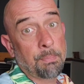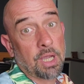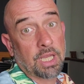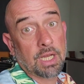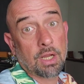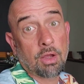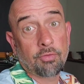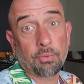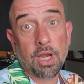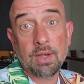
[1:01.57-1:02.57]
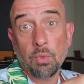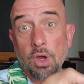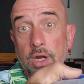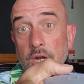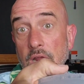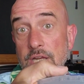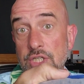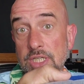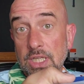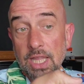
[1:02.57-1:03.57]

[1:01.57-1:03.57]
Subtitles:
bucket of rainwater I just